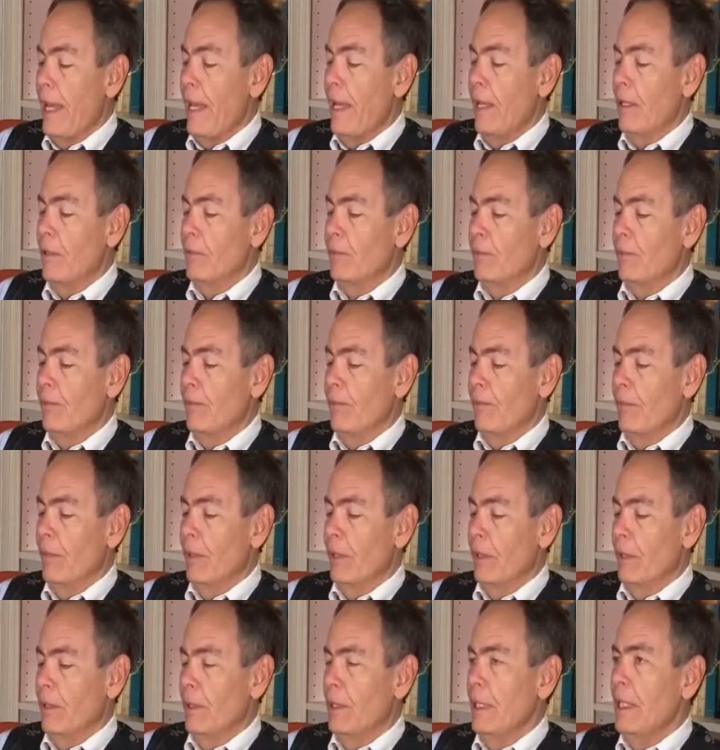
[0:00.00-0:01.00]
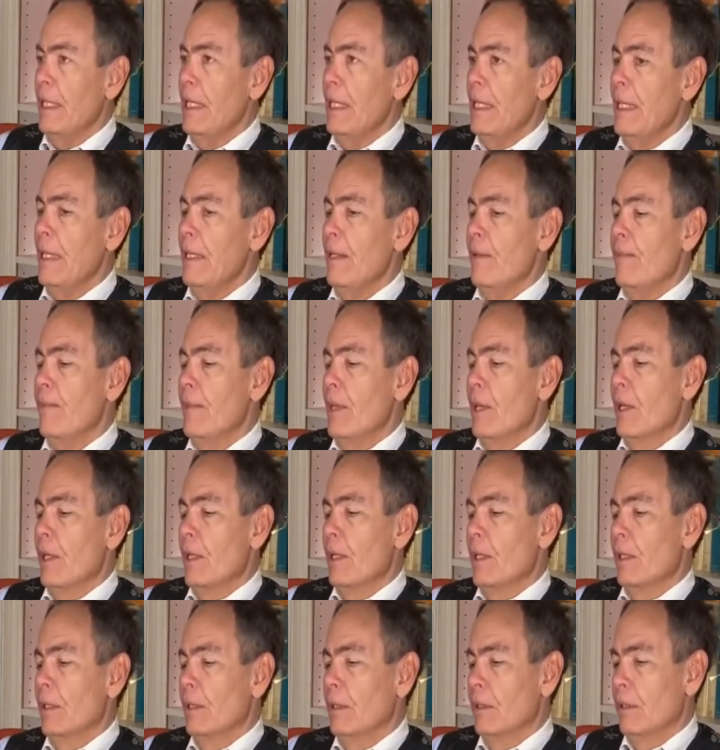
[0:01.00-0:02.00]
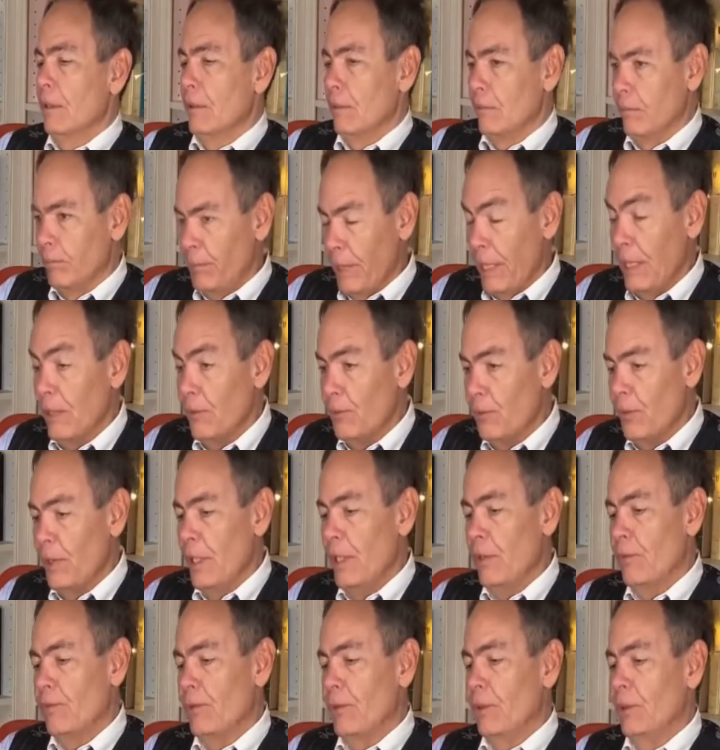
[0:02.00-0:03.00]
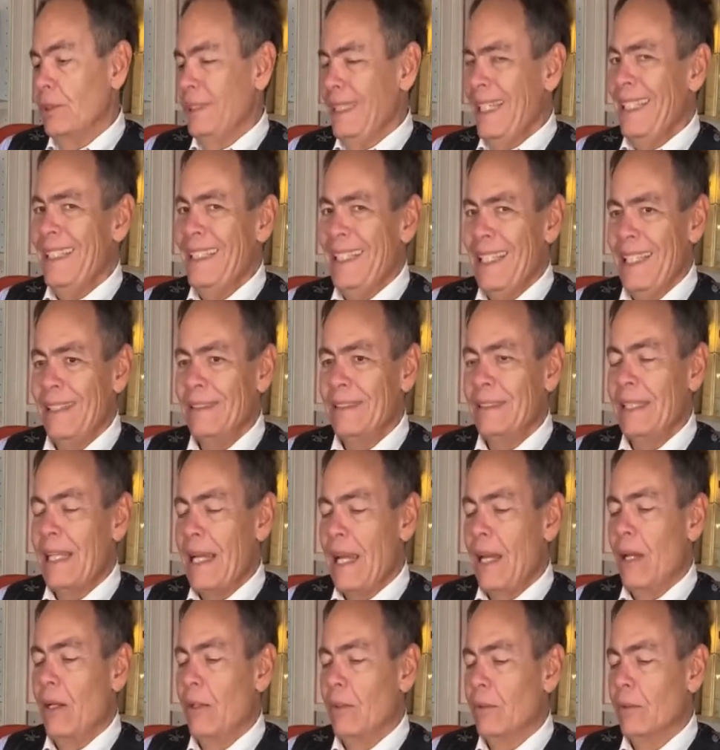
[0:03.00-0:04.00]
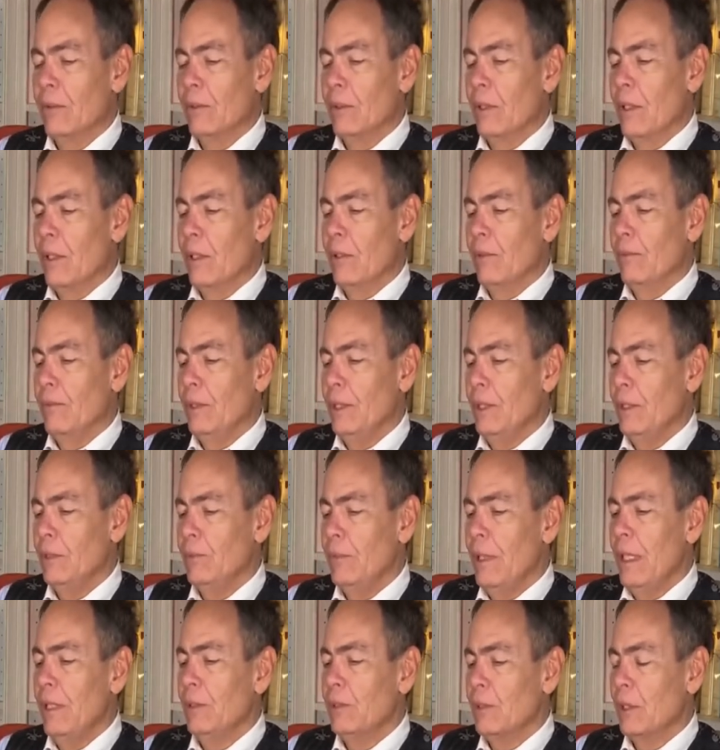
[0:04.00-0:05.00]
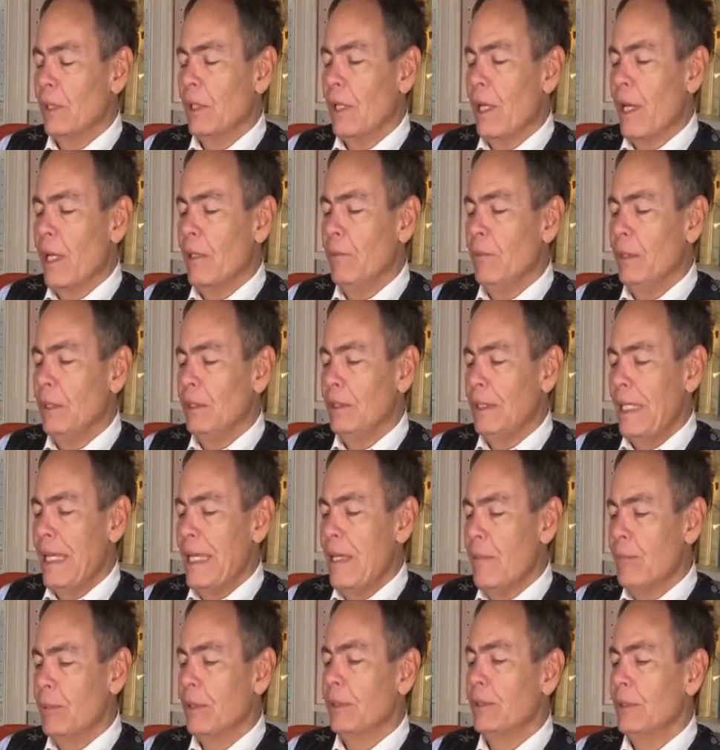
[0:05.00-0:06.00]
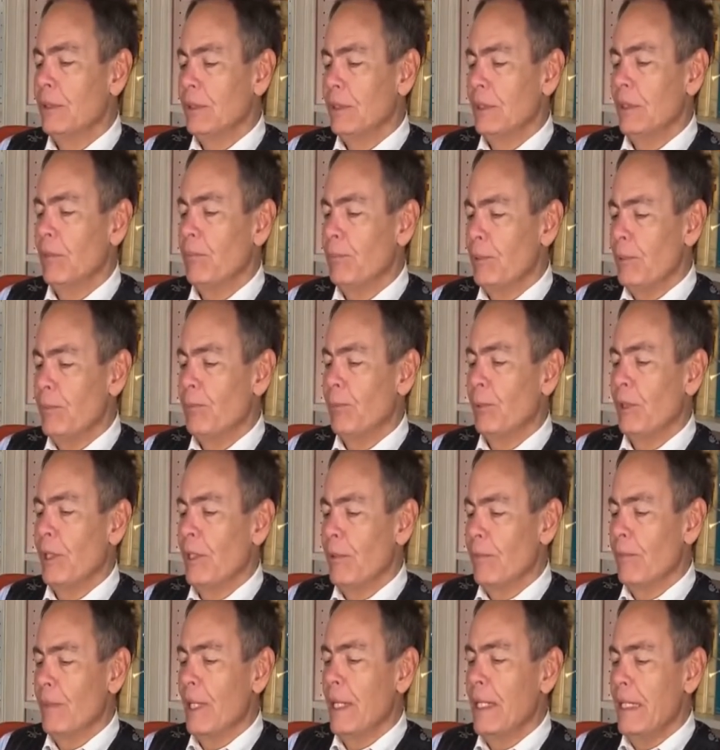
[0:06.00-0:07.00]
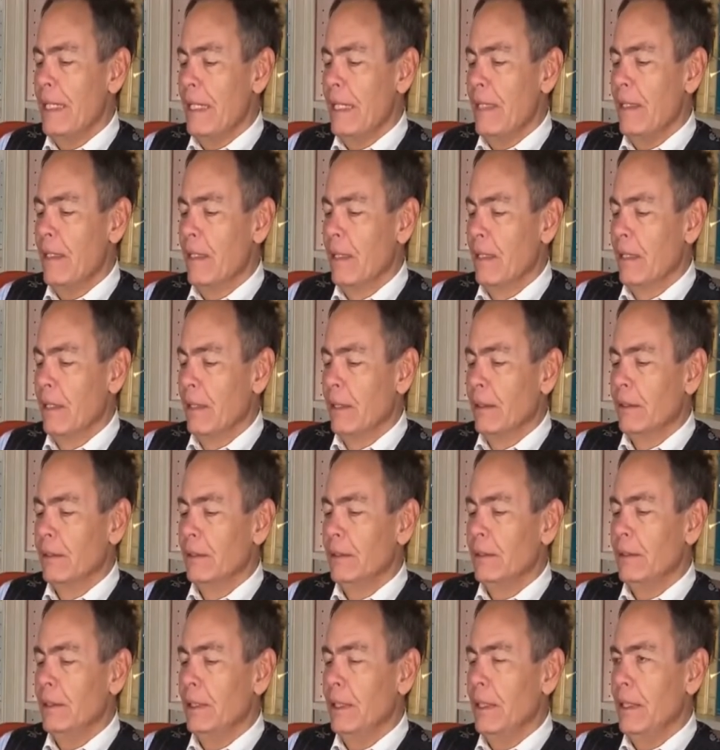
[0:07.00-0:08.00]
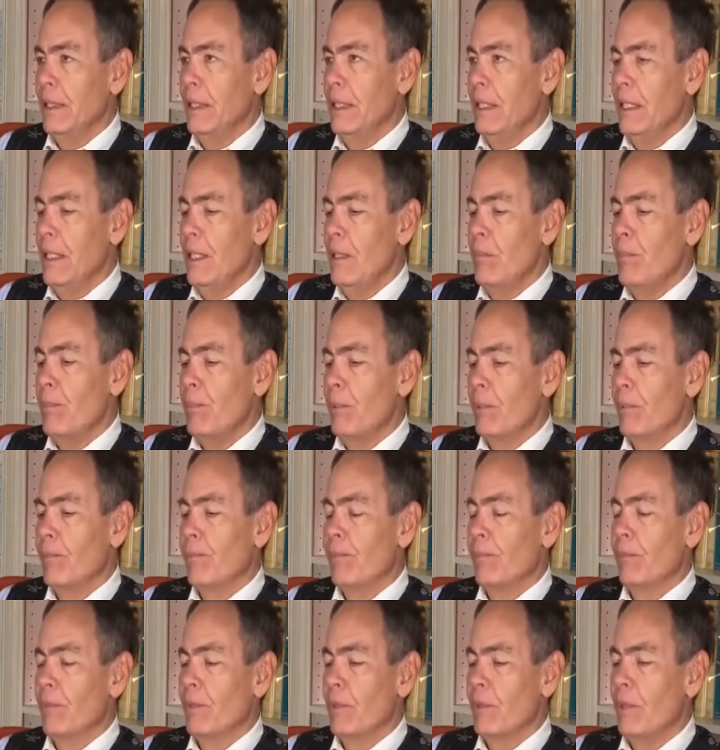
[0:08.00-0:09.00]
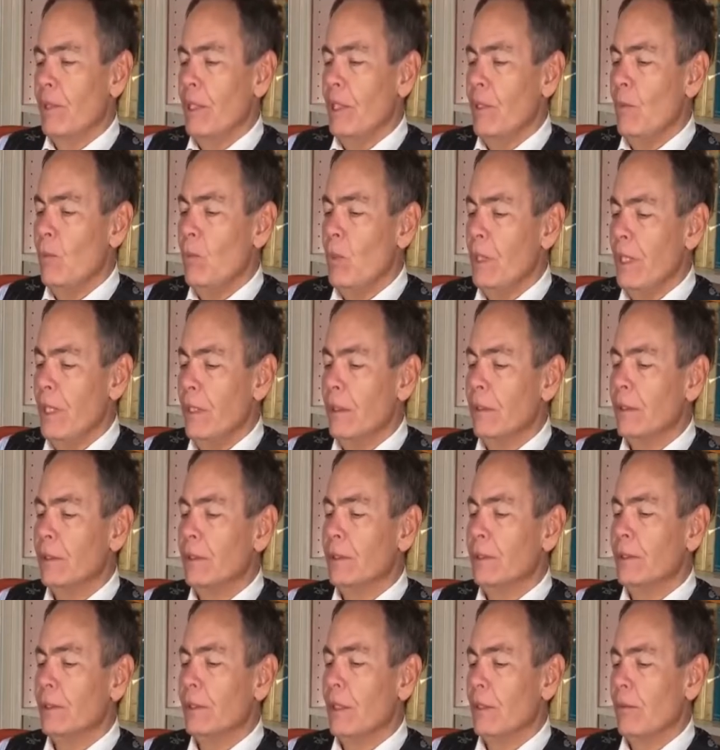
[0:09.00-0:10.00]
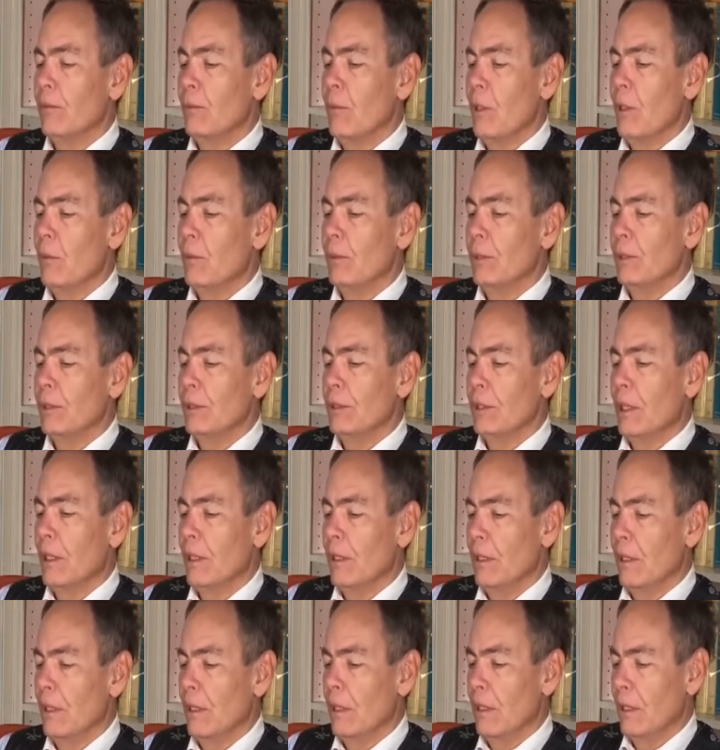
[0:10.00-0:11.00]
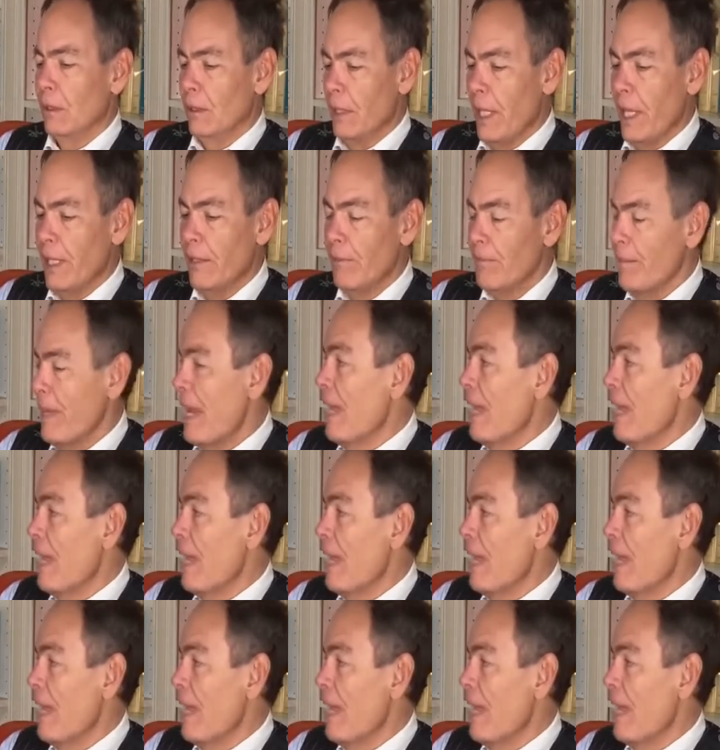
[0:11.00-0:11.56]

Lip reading: have the benefit for decades now of these major economies able to simply print money to keep the wheels of what was a lot of